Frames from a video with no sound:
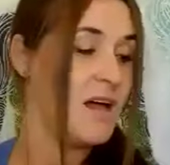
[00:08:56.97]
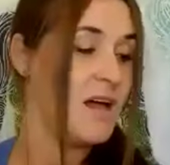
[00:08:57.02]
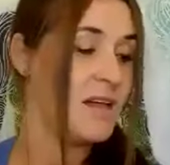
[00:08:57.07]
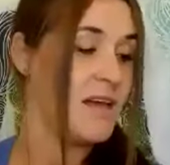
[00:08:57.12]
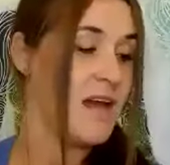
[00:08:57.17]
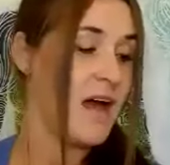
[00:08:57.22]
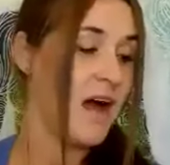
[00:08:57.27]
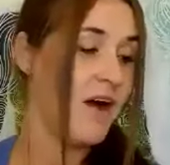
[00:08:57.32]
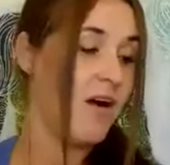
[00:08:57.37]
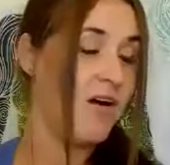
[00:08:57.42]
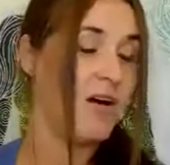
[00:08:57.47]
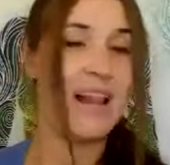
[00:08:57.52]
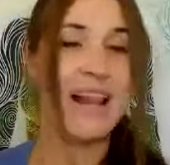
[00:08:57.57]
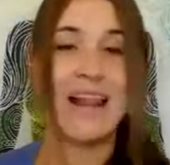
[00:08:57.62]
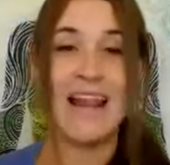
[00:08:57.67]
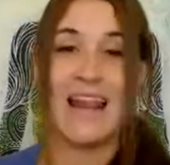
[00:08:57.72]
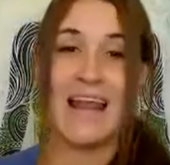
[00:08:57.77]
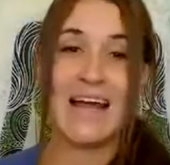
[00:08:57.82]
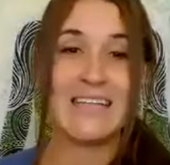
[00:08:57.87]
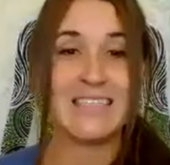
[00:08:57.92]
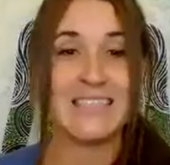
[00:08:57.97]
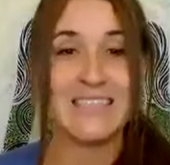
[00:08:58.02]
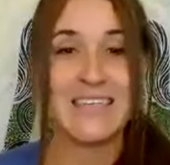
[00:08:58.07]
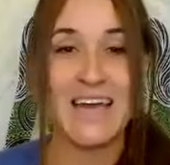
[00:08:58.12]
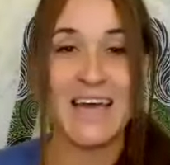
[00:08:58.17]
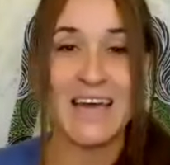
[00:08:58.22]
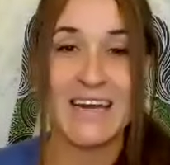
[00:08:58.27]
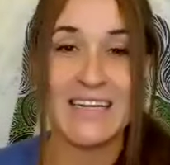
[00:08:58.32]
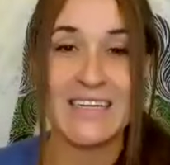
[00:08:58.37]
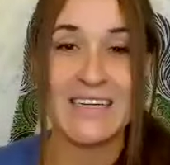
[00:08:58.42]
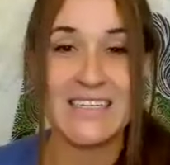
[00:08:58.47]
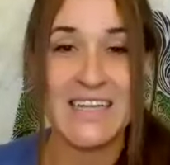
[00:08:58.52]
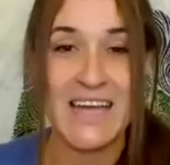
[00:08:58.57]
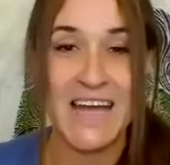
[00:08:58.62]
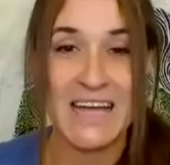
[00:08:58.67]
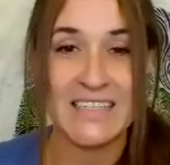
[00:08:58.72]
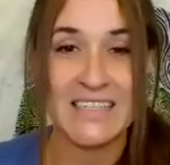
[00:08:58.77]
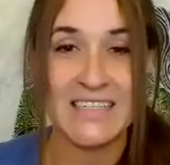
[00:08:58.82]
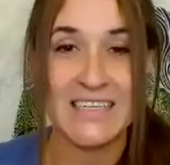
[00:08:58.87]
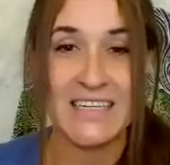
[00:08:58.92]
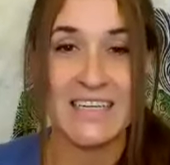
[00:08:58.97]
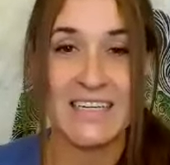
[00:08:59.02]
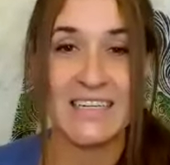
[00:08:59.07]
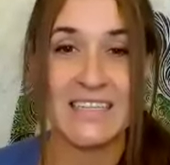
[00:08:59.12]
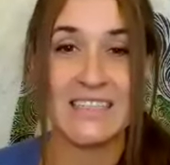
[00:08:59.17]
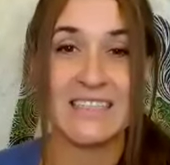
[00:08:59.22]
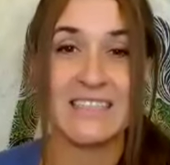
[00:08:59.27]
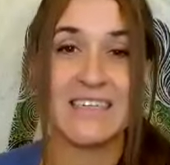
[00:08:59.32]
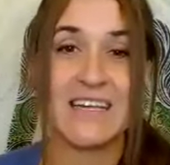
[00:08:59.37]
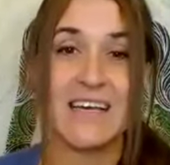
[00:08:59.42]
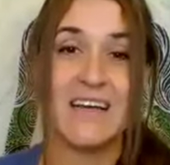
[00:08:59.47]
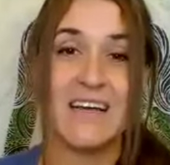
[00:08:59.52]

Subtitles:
Now, let's get into entities.